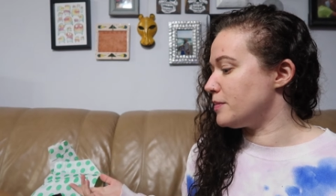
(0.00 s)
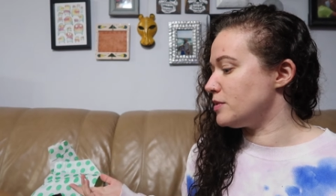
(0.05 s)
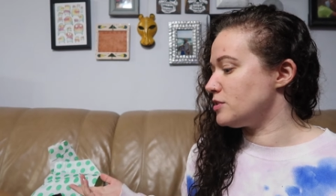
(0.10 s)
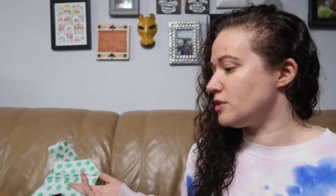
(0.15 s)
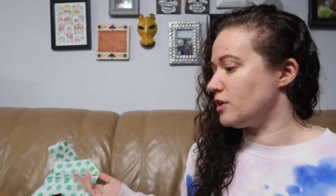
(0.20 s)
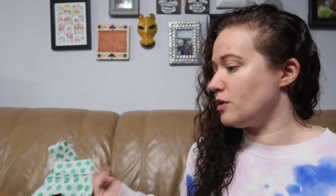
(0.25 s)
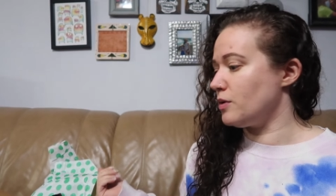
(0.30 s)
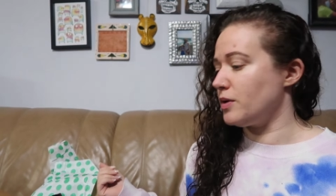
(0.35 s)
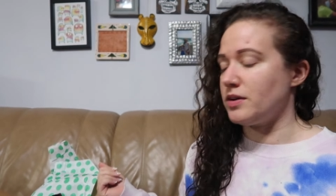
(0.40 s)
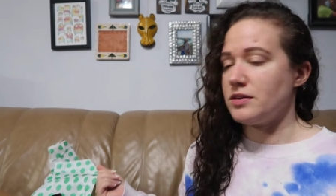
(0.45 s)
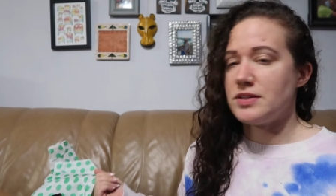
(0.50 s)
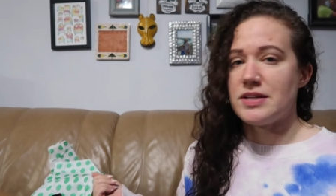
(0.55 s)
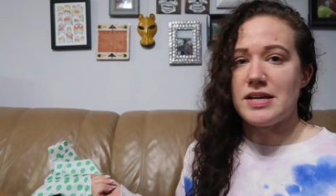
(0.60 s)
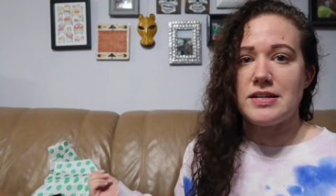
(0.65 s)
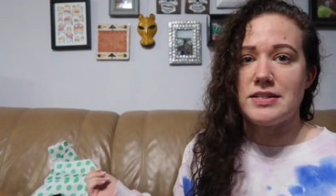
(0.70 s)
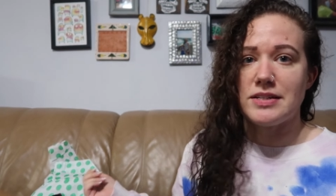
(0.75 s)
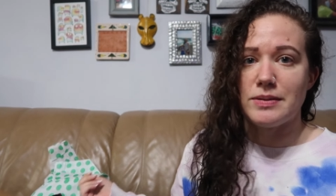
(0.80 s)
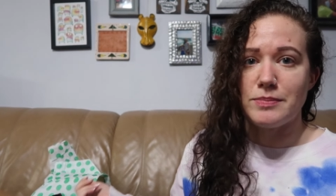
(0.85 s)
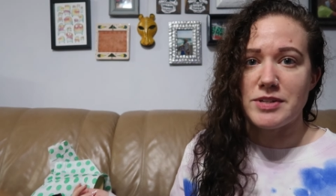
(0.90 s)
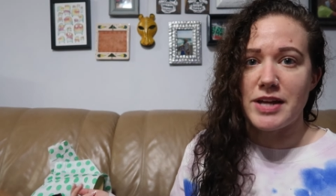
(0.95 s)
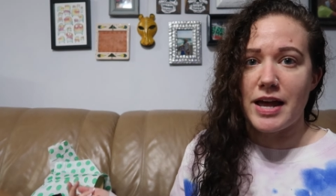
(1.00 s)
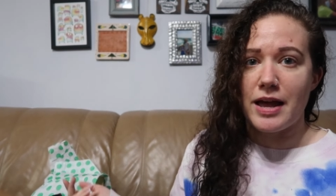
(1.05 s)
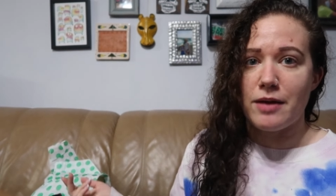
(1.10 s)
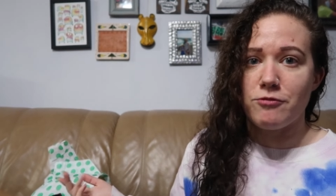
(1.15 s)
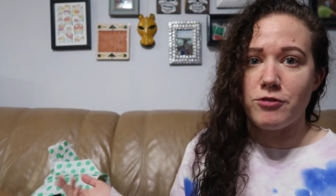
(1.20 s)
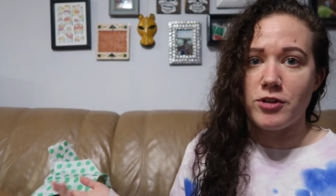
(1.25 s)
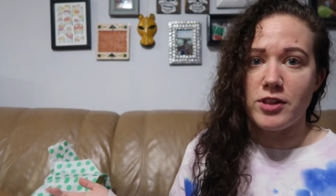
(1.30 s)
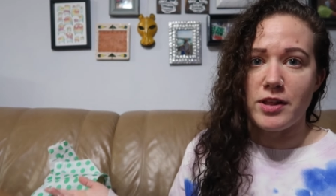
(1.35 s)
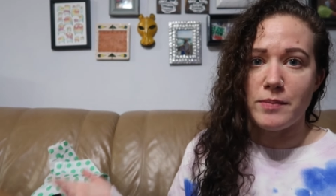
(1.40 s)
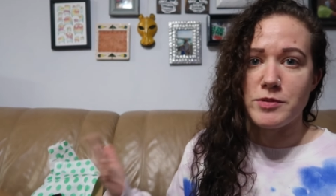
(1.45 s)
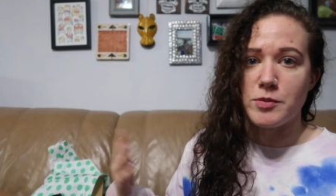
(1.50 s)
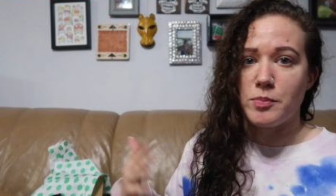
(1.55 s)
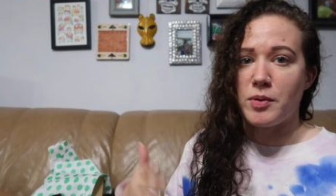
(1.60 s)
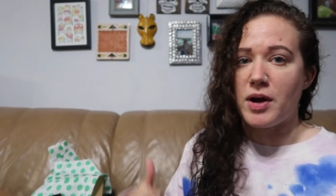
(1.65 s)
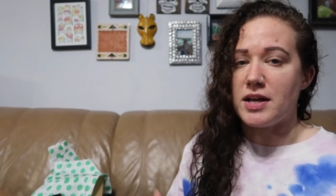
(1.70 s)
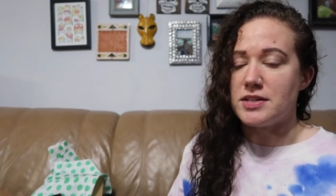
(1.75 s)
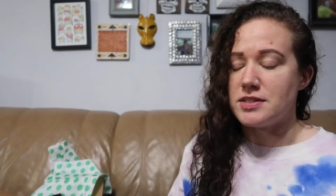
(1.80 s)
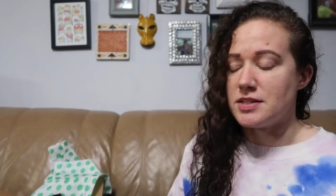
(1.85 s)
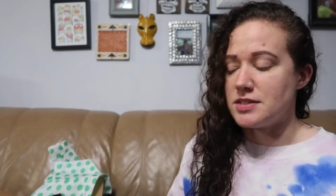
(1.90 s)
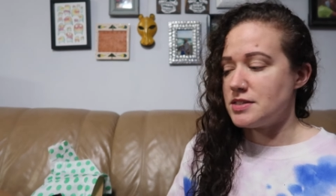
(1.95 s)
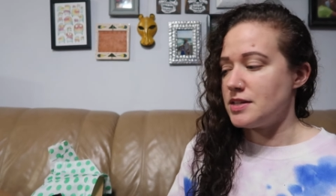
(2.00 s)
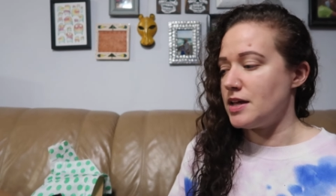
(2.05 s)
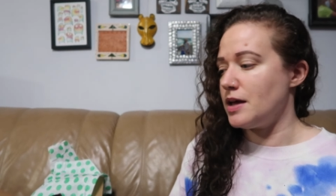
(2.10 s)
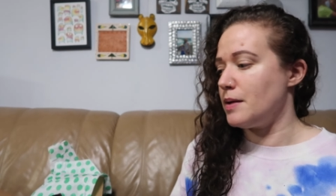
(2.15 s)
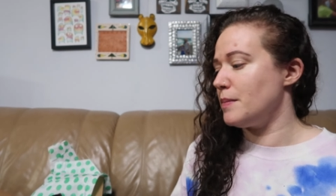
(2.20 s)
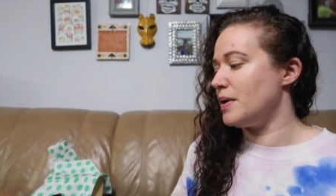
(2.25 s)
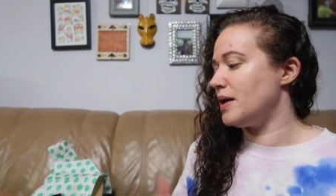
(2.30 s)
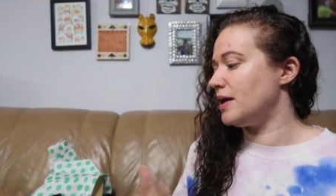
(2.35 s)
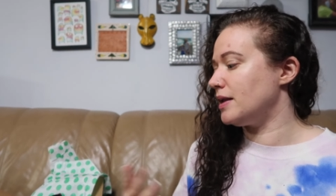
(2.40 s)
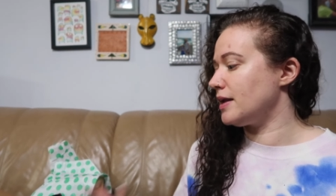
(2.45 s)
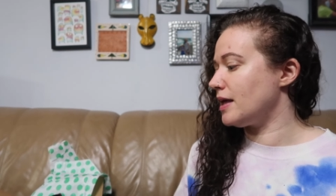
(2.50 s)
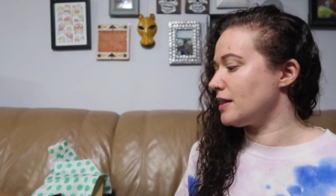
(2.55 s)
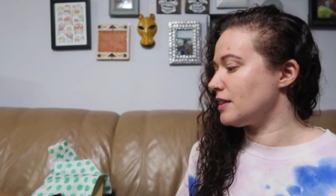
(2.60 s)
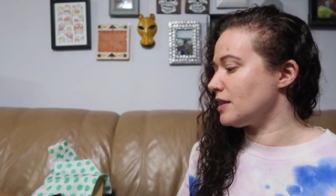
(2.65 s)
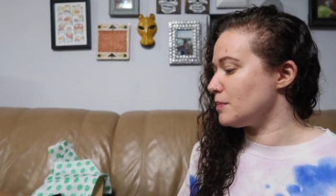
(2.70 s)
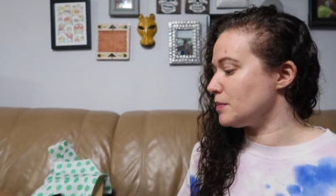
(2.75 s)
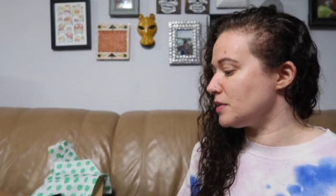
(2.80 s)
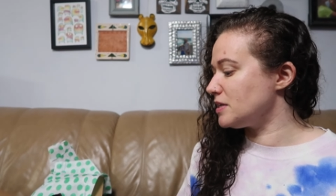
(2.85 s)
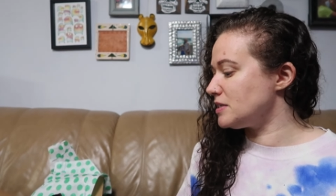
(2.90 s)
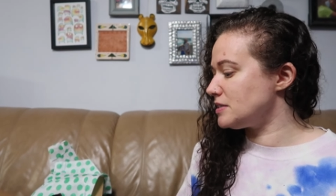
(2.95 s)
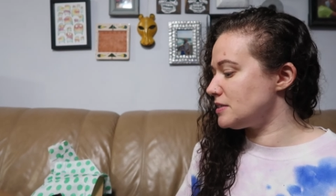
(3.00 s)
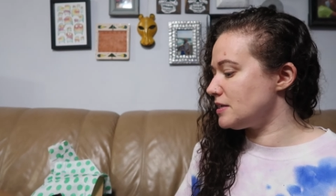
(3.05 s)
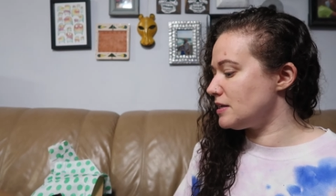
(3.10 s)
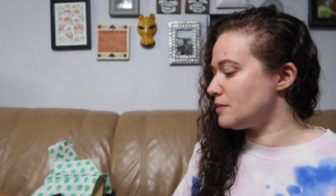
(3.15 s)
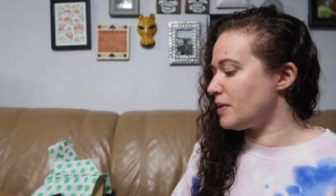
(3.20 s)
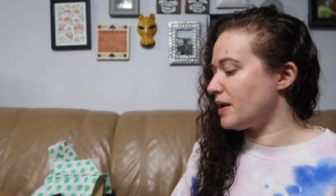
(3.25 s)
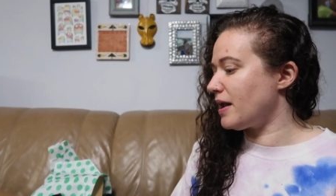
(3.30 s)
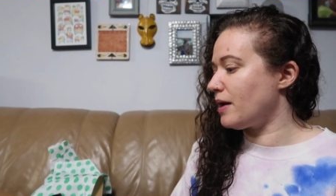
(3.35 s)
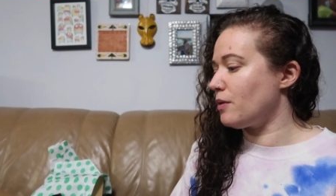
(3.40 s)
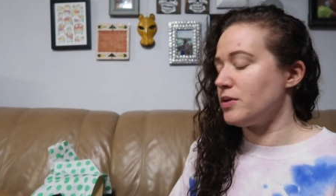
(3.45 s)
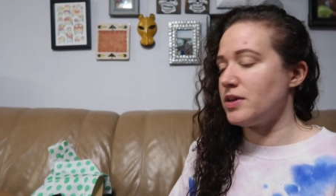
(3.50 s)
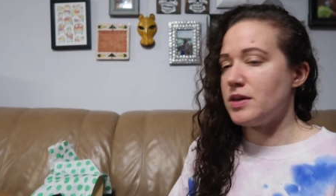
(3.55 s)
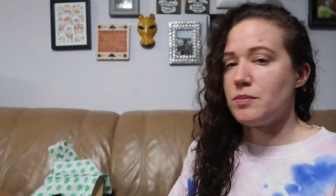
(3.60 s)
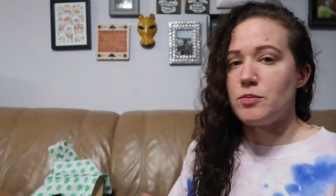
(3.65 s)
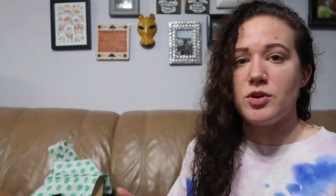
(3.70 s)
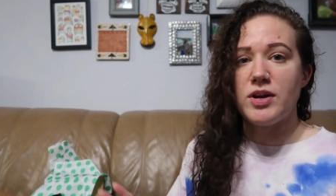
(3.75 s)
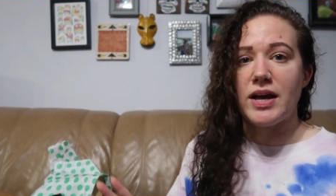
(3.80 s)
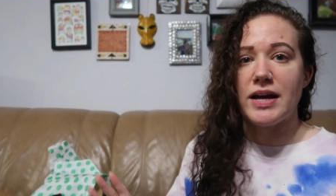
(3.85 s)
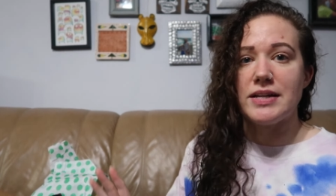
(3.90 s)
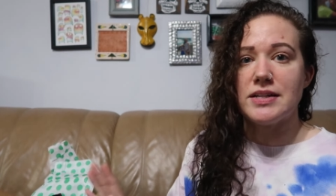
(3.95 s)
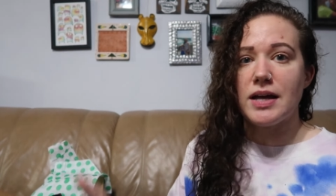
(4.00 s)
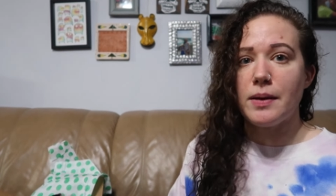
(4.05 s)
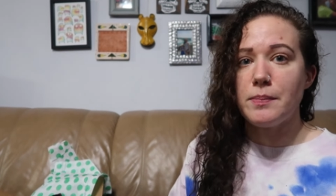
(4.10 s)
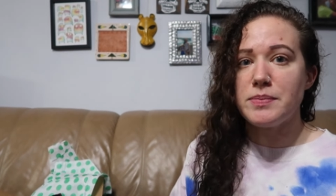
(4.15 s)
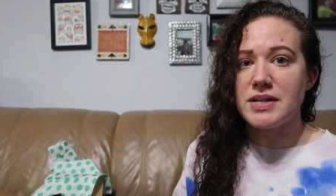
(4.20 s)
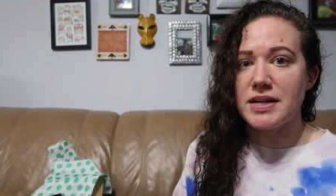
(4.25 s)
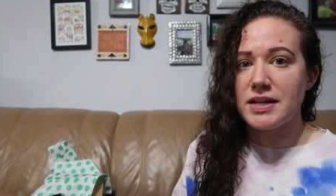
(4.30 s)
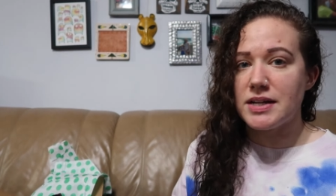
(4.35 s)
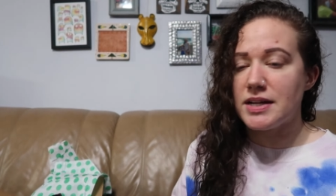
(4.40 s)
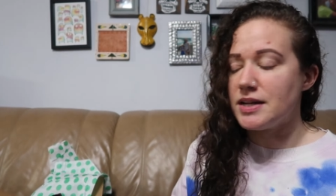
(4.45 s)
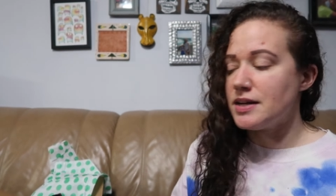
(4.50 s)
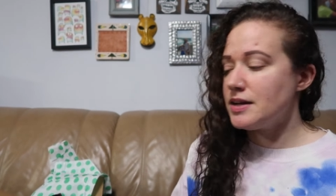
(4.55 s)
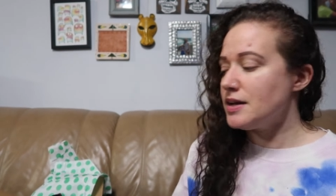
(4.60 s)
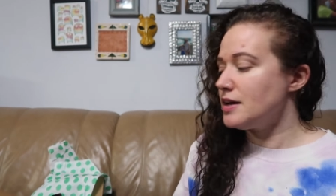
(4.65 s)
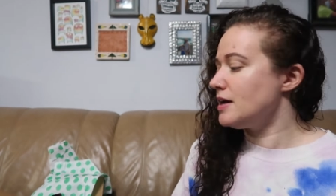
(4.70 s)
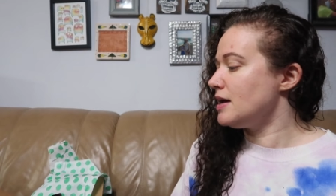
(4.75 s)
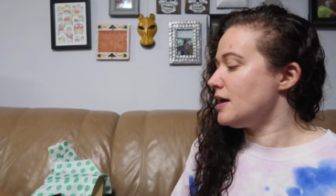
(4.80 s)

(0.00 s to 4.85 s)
so it'll take some time for them to process them and get them listed, but I will keep you guys updated.